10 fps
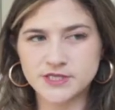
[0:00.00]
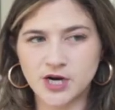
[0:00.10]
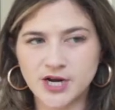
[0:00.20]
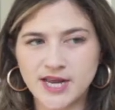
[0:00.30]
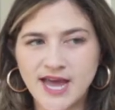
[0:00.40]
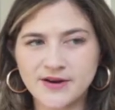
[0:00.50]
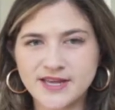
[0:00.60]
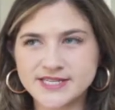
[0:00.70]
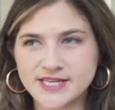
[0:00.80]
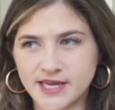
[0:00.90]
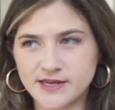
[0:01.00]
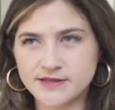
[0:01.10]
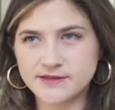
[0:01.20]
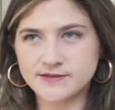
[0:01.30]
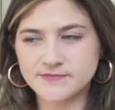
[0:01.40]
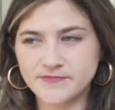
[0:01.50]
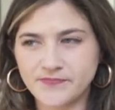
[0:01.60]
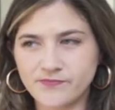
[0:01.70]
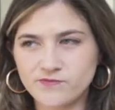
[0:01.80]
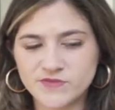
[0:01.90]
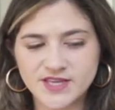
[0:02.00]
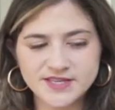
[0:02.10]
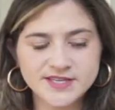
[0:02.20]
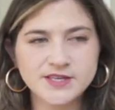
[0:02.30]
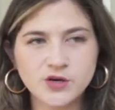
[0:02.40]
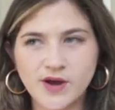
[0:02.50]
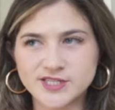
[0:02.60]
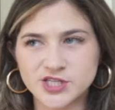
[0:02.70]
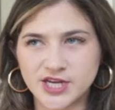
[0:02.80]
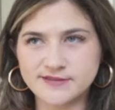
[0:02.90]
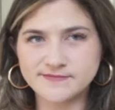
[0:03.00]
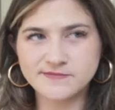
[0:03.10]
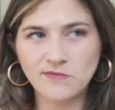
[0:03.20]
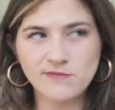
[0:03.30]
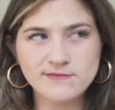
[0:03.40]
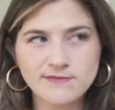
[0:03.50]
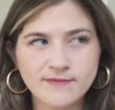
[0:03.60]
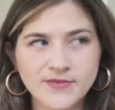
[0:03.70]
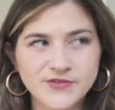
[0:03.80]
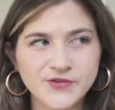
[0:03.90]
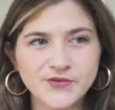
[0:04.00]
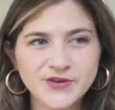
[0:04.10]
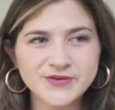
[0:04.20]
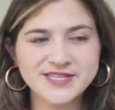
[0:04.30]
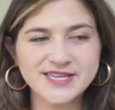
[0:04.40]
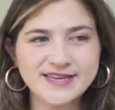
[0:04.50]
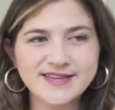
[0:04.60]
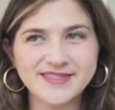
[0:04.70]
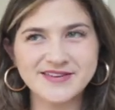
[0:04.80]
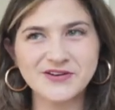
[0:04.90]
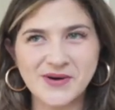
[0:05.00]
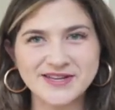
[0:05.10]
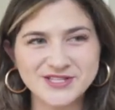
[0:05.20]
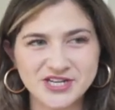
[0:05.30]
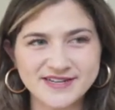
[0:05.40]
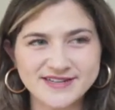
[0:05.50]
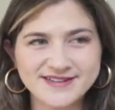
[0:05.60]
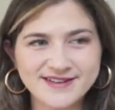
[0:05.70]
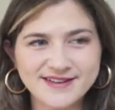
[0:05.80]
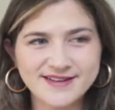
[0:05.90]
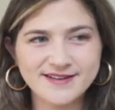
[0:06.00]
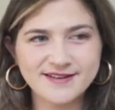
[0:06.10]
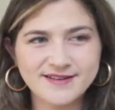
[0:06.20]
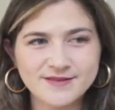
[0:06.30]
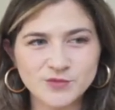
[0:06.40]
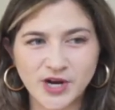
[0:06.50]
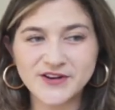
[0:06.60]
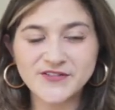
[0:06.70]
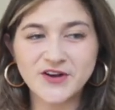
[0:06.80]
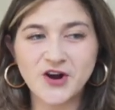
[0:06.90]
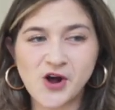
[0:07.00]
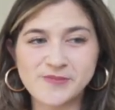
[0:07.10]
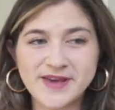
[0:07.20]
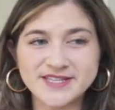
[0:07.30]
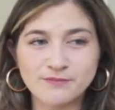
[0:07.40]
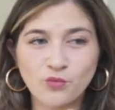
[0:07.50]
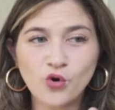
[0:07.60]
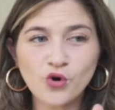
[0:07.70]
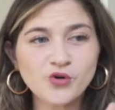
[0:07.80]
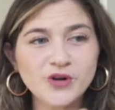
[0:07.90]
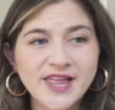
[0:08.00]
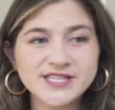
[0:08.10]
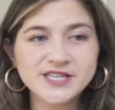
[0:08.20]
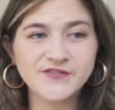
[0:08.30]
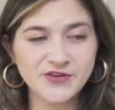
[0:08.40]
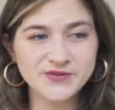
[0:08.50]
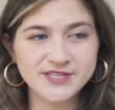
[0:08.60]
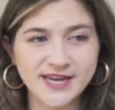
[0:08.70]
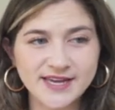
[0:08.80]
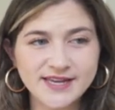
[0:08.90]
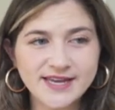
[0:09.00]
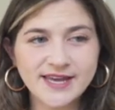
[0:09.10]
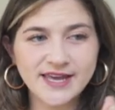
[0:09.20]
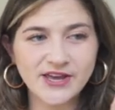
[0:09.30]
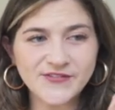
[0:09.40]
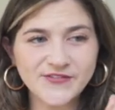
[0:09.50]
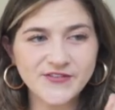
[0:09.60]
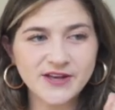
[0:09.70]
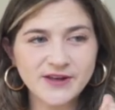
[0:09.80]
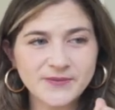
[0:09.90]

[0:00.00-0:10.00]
Starting out easy. This is the question. Do you see the question? Trying to figure out what makes it more or less confusing if